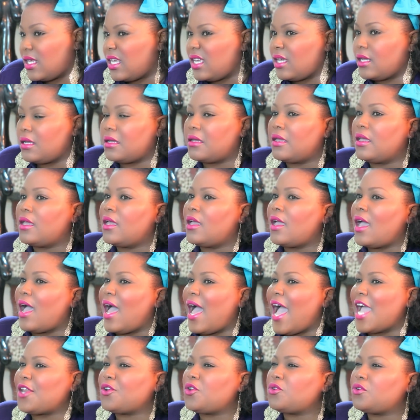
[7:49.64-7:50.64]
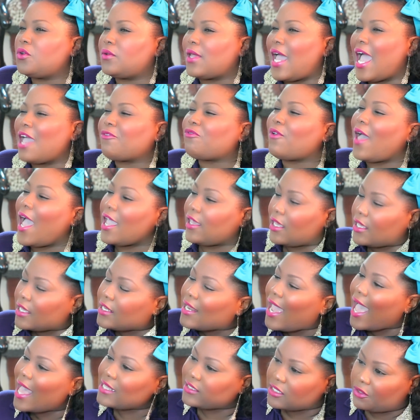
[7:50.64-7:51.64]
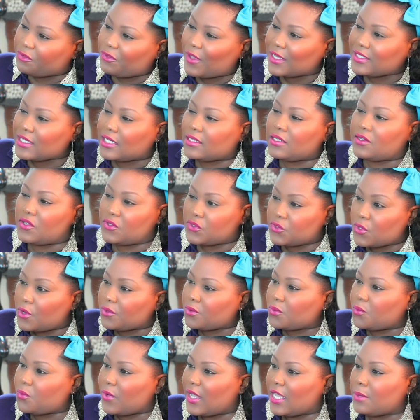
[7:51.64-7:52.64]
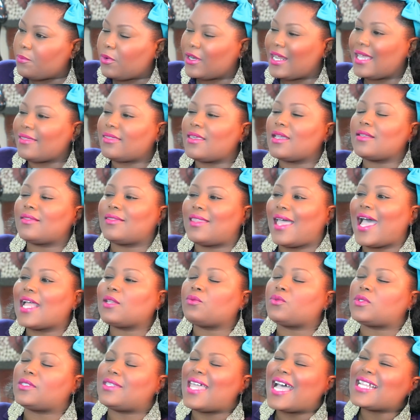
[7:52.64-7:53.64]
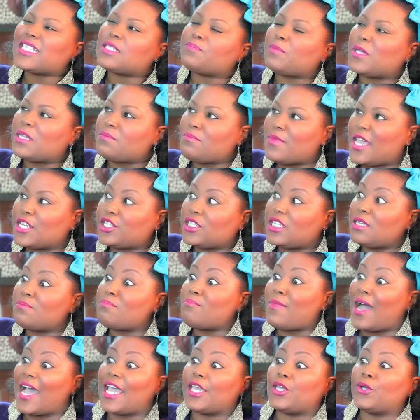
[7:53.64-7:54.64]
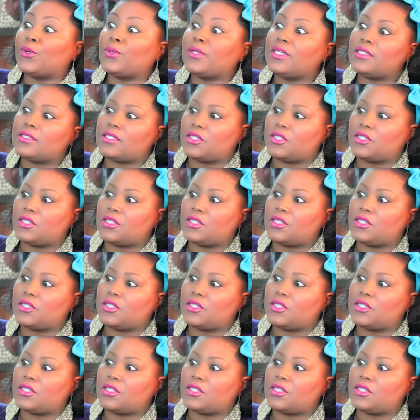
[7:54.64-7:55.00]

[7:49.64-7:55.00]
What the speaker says: thing, I don't know, it has affected in a certain way, but I think that's been majorly my own